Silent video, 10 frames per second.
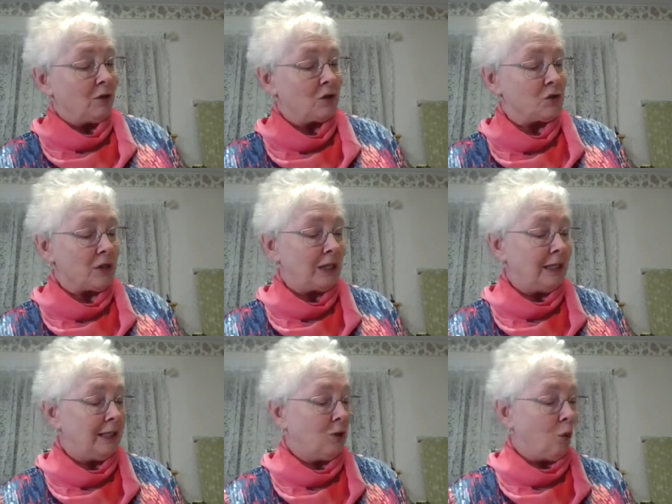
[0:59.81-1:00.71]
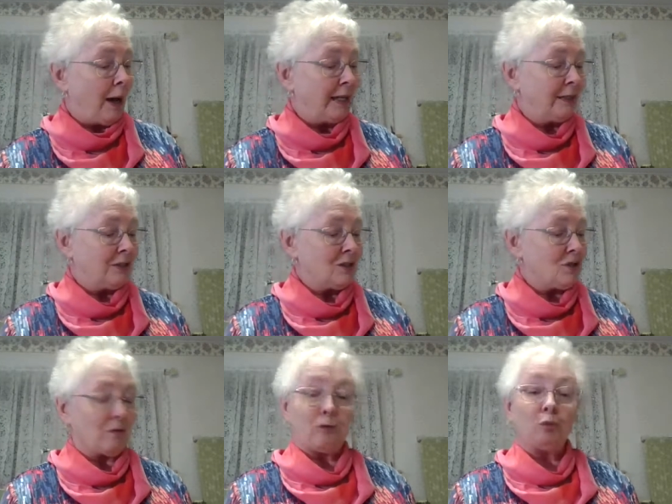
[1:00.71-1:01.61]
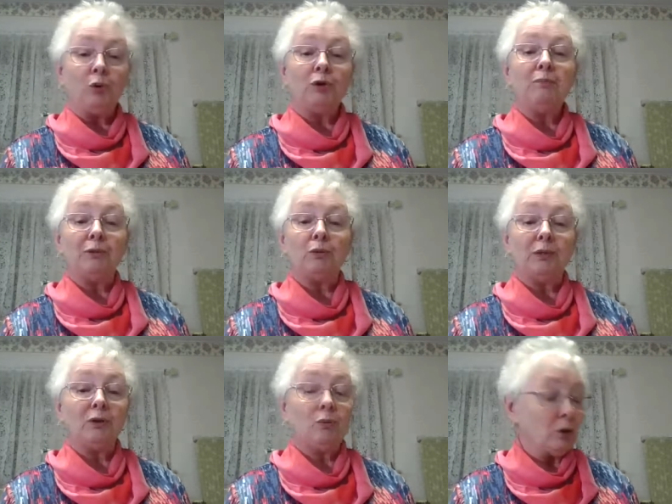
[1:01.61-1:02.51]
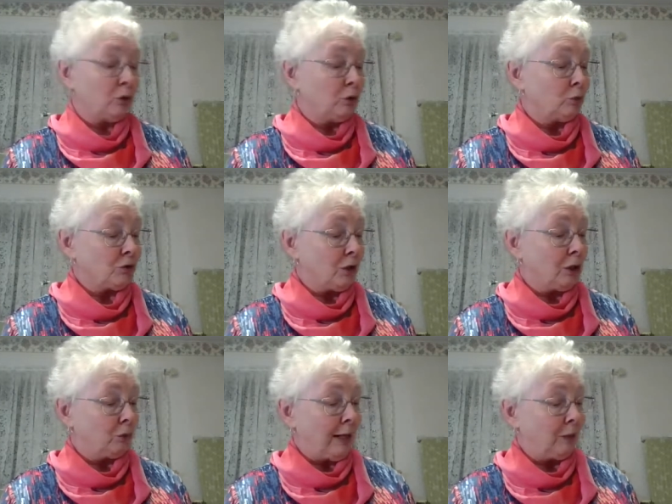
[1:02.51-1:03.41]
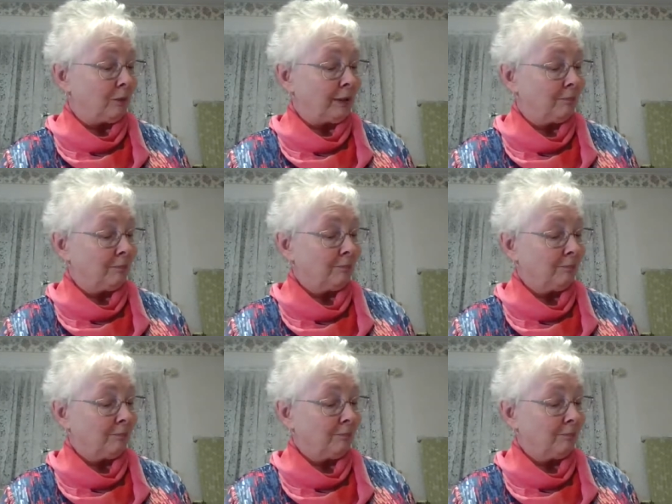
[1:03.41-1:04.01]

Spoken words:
the sunny quietness of the wood between the world was all around them.